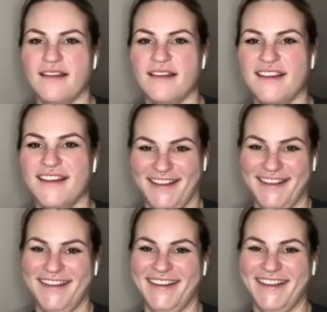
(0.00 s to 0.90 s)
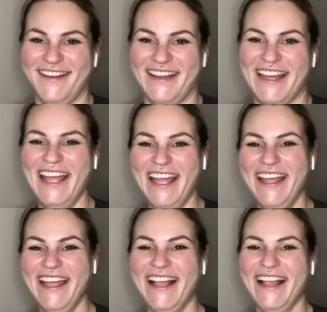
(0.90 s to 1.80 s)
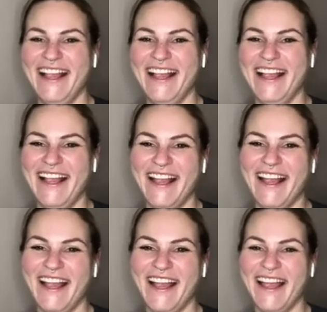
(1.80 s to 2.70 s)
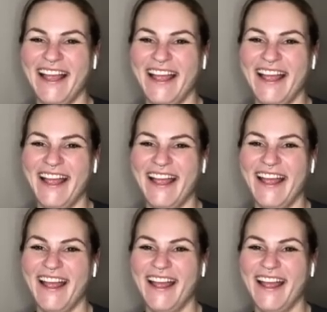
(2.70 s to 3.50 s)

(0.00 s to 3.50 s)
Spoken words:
[no speech]